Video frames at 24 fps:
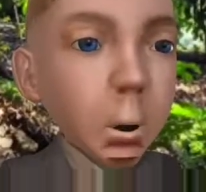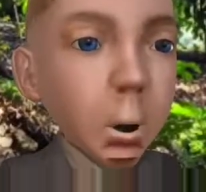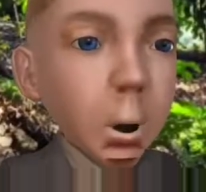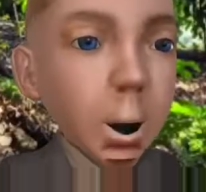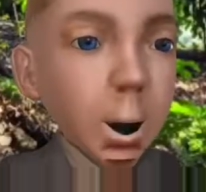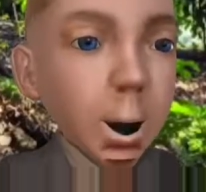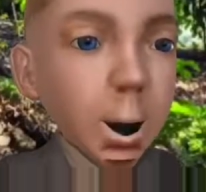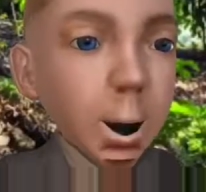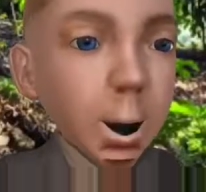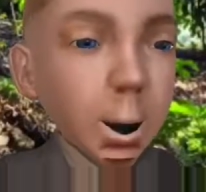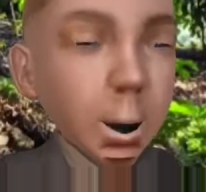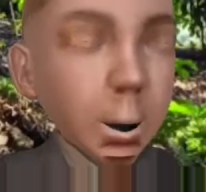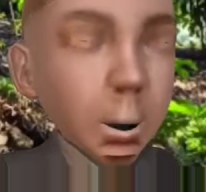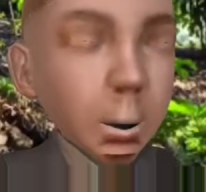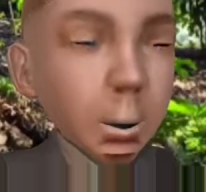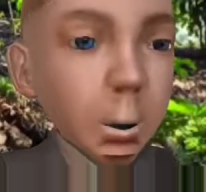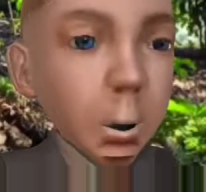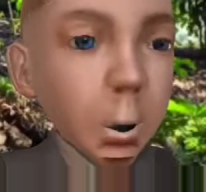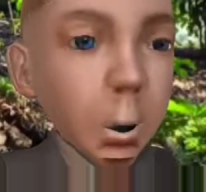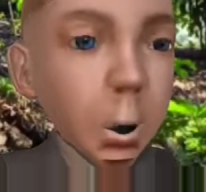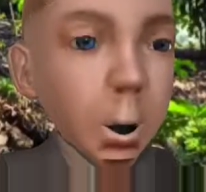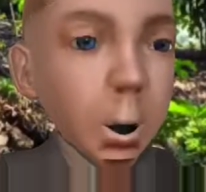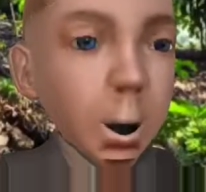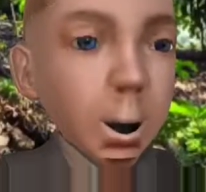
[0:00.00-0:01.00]
Oh,
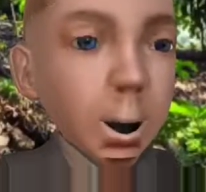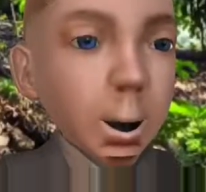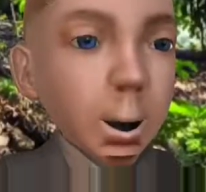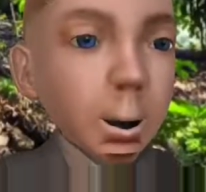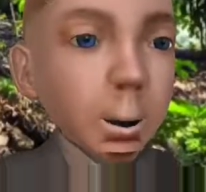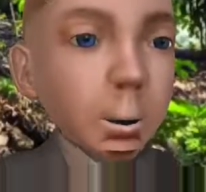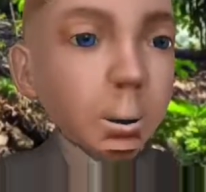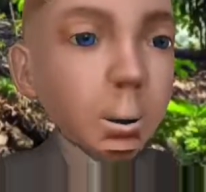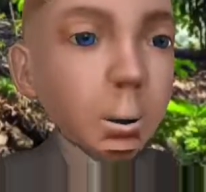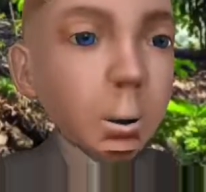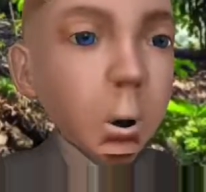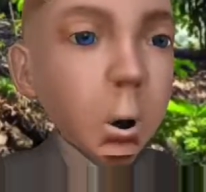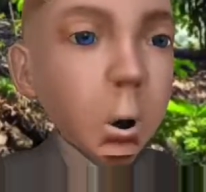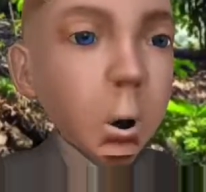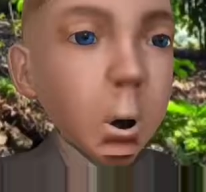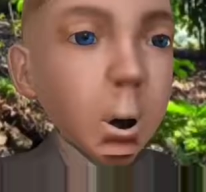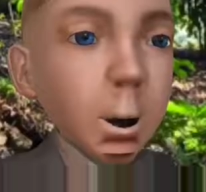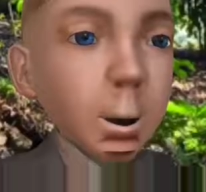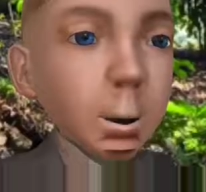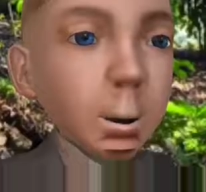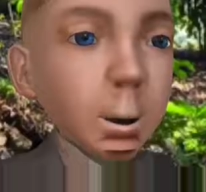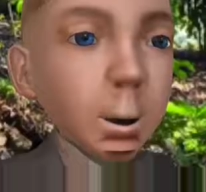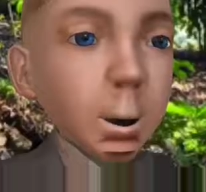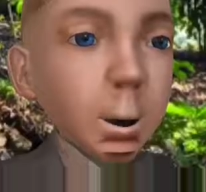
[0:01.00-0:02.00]
Rose,
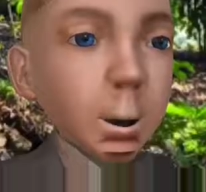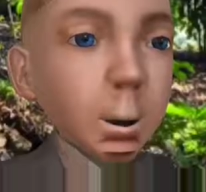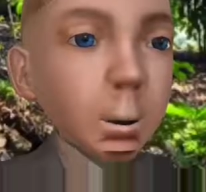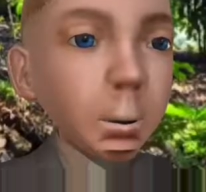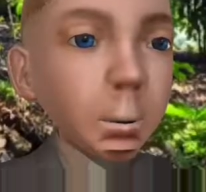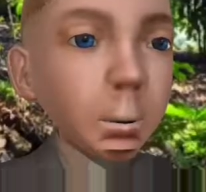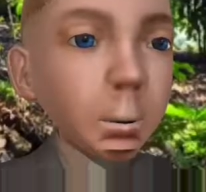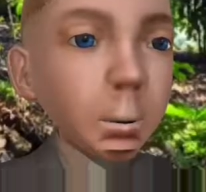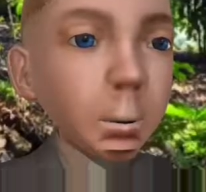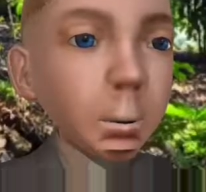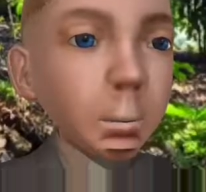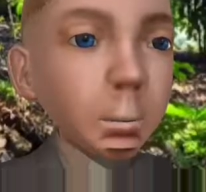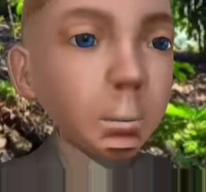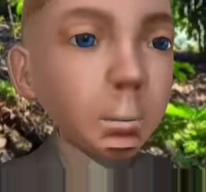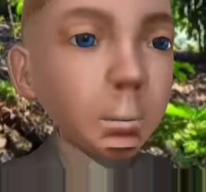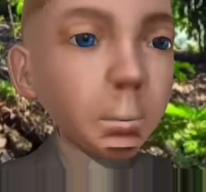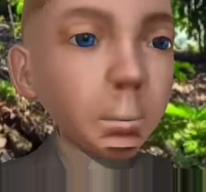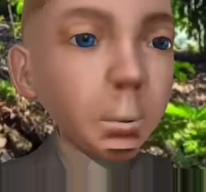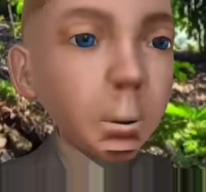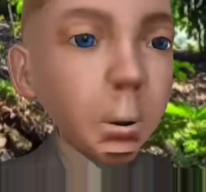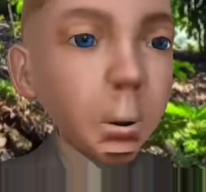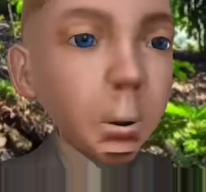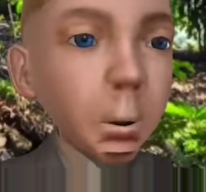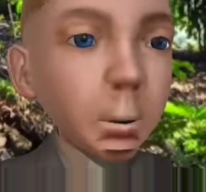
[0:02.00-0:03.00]
language.
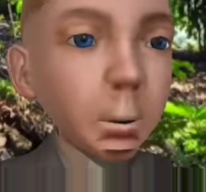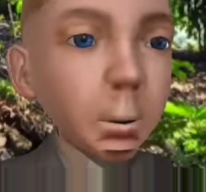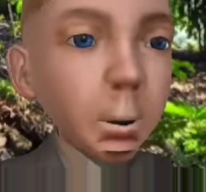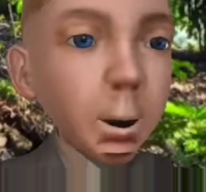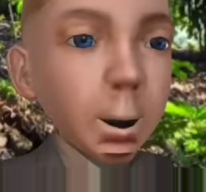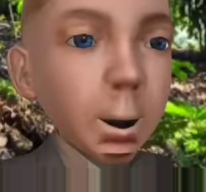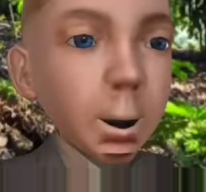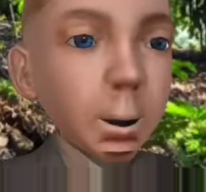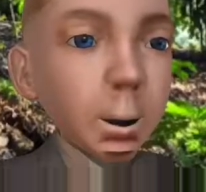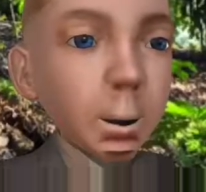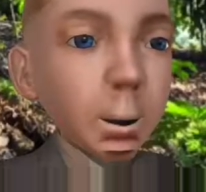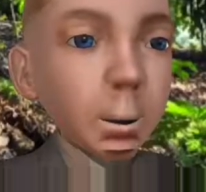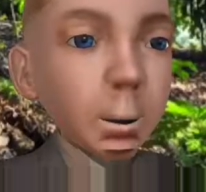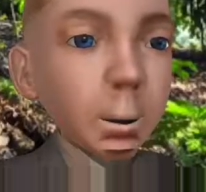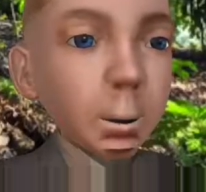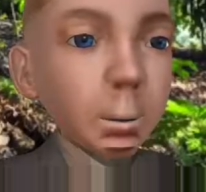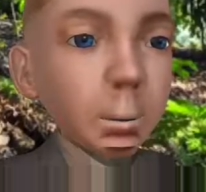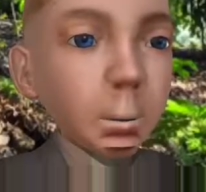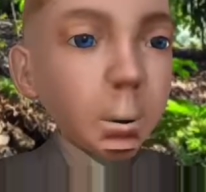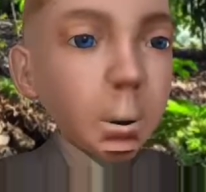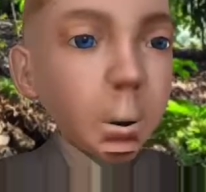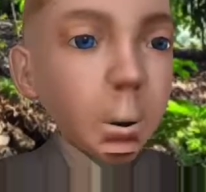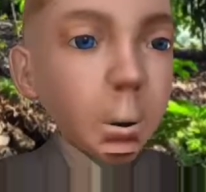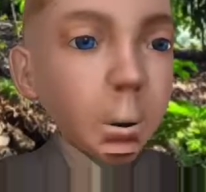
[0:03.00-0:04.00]
There's no need
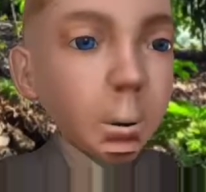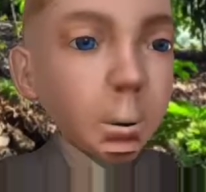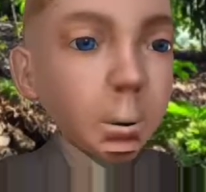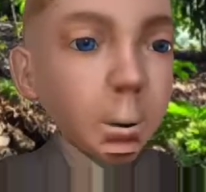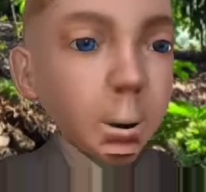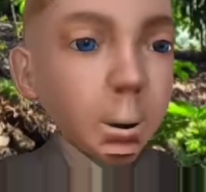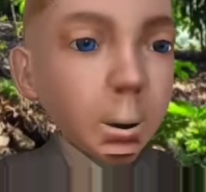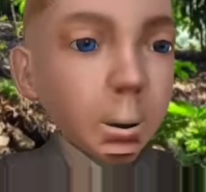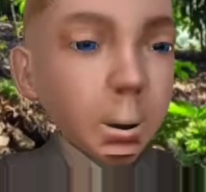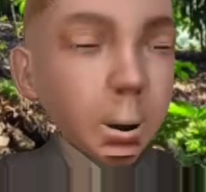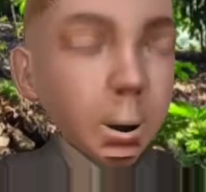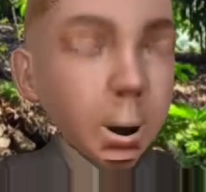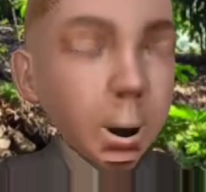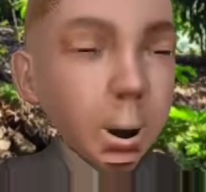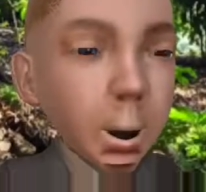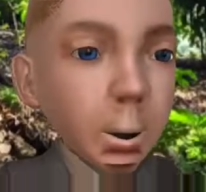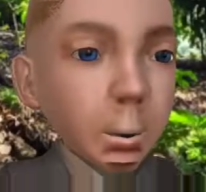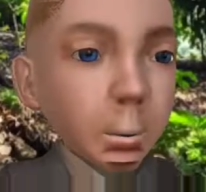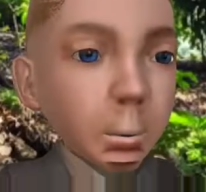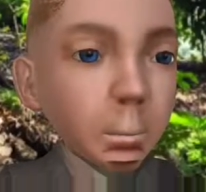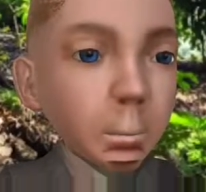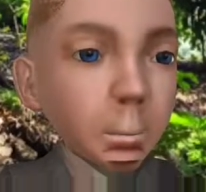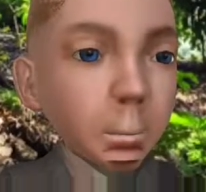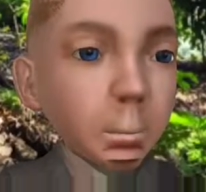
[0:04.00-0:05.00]
for talk like
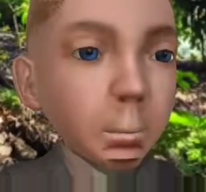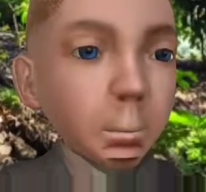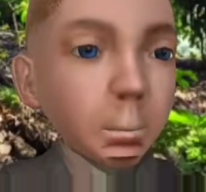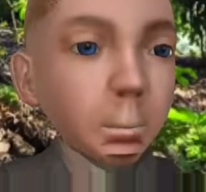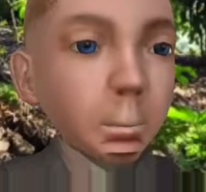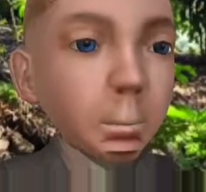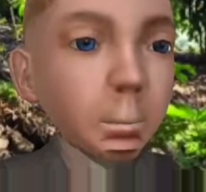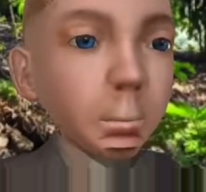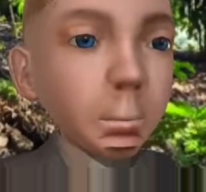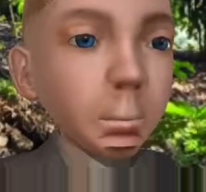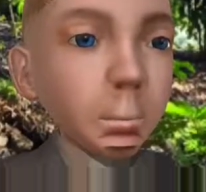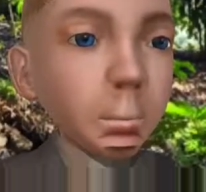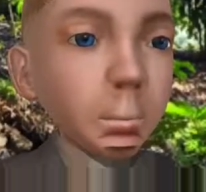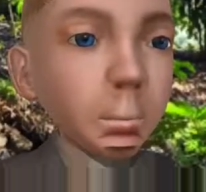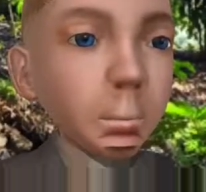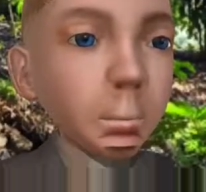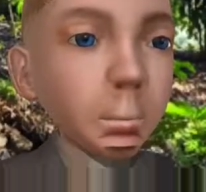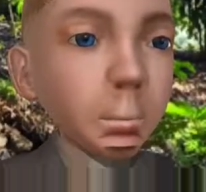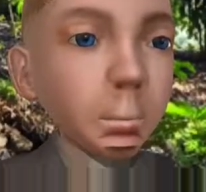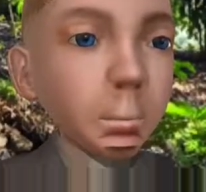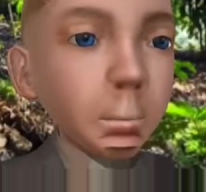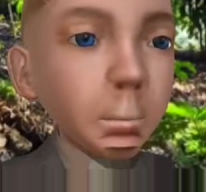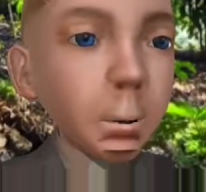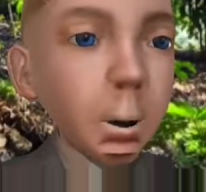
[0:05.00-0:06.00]
that.
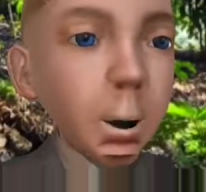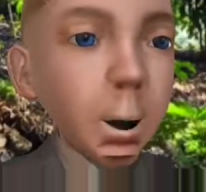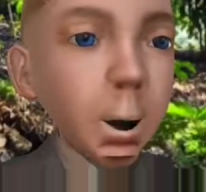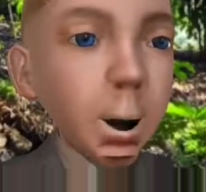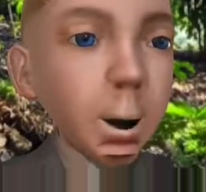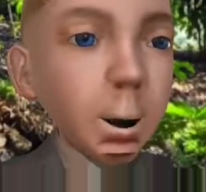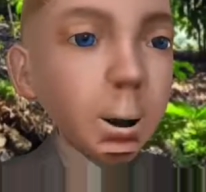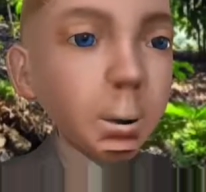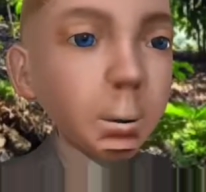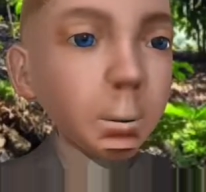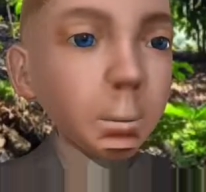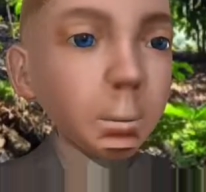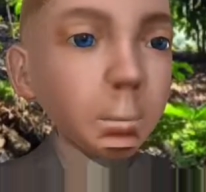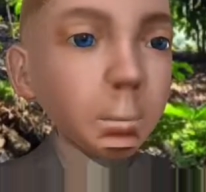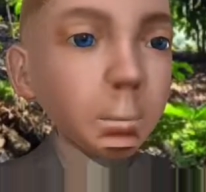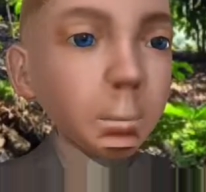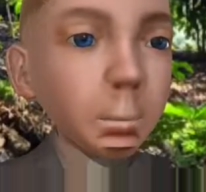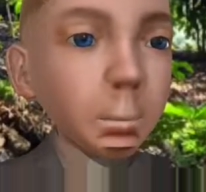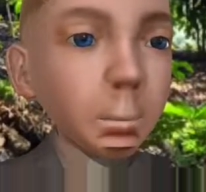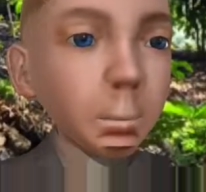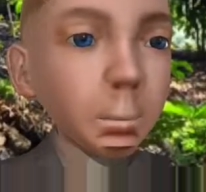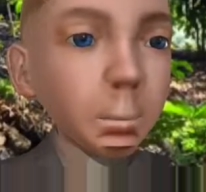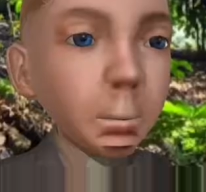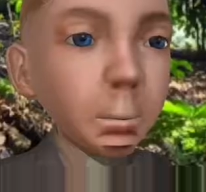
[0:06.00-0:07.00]
Oh no.
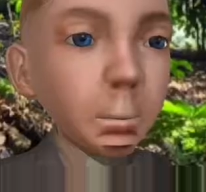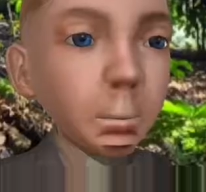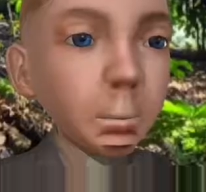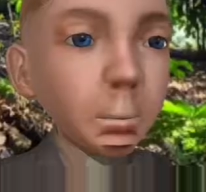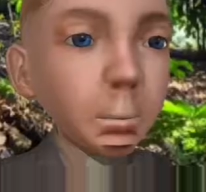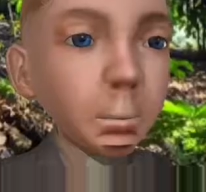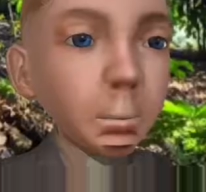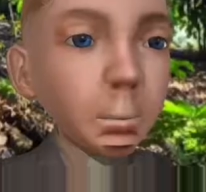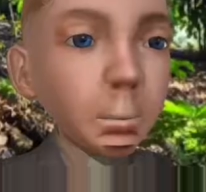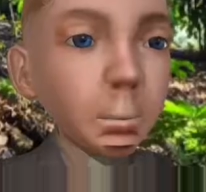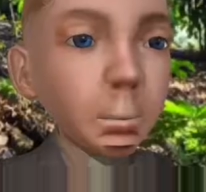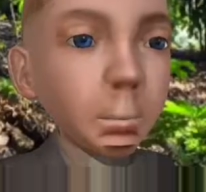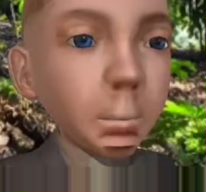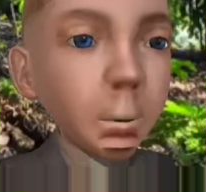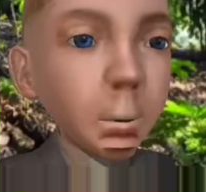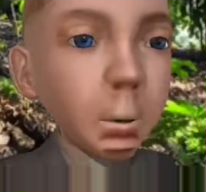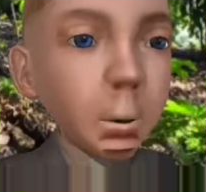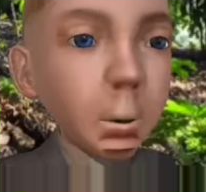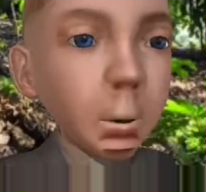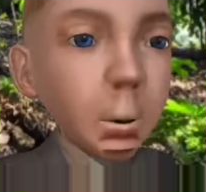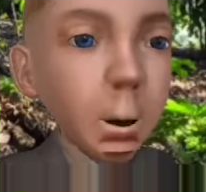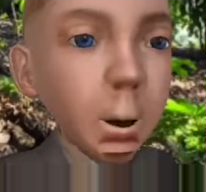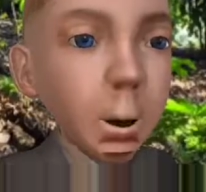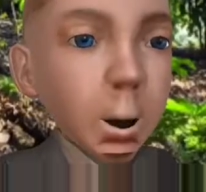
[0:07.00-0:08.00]

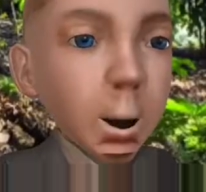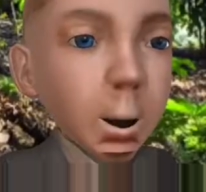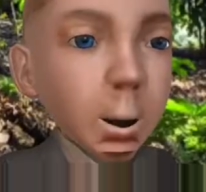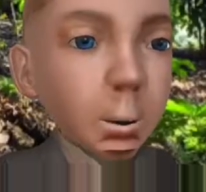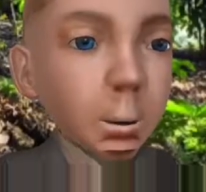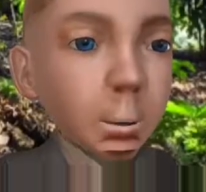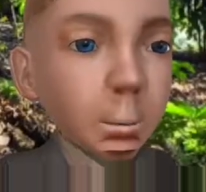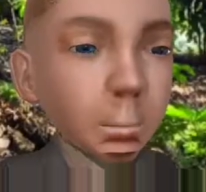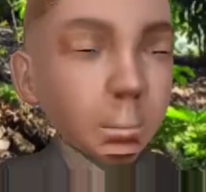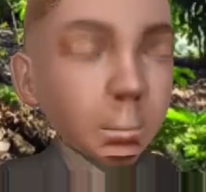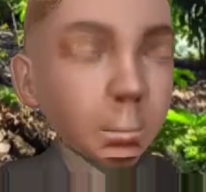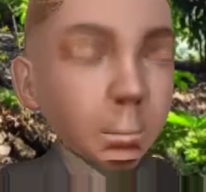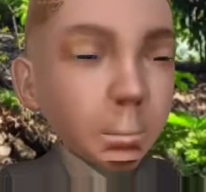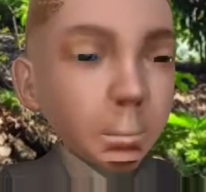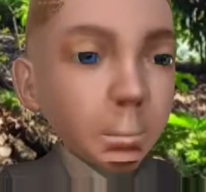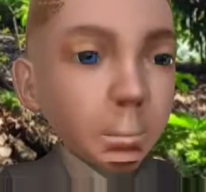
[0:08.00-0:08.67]
Off we go then.